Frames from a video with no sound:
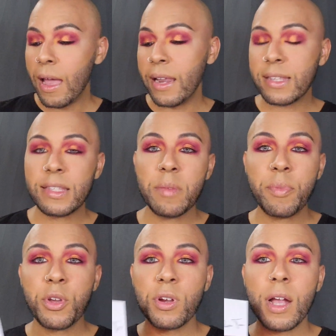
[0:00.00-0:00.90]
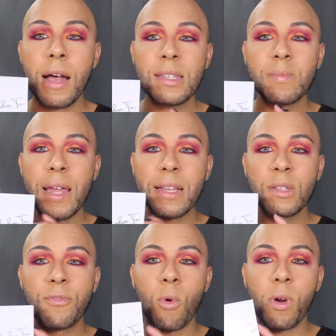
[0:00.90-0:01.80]
and it's the Pure
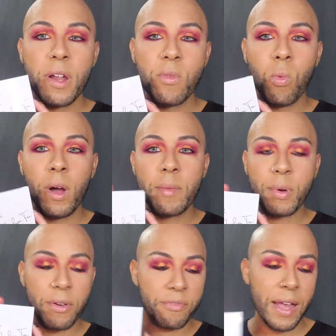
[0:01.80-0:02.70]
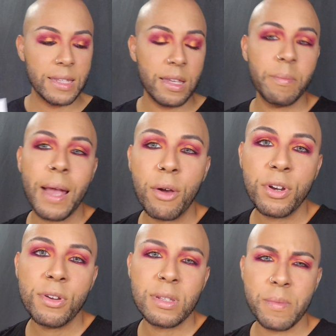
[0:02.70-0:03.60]
Cosmetics 4-in-1 Perfecting
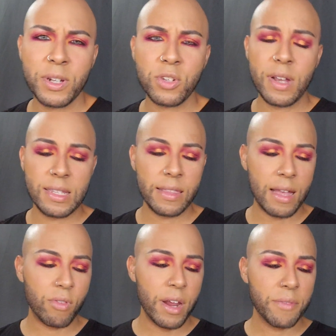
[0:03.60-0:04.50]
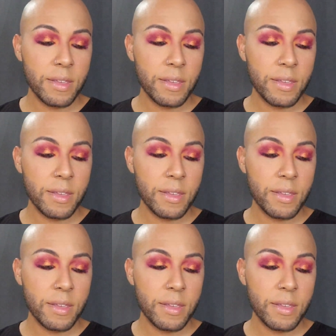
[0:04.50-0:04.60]
Powders. I'll make sure I said that right.